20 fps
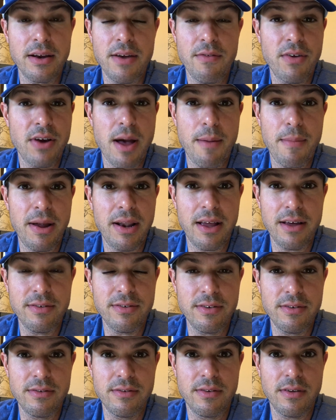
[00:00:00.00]
I never got my
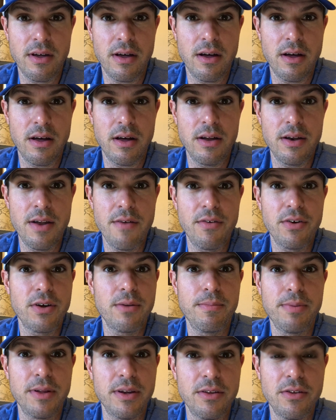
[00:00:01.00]
license. Never
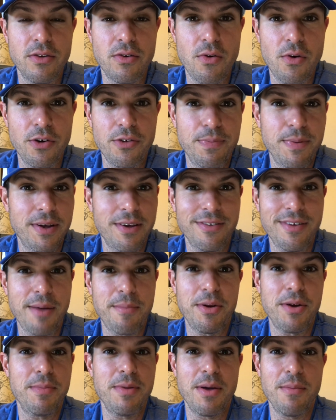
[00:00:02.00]
completed the course because I'm
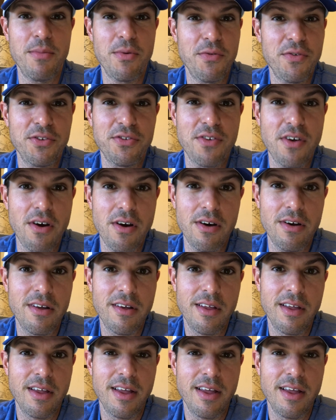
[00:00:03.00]
gonna be a movie star,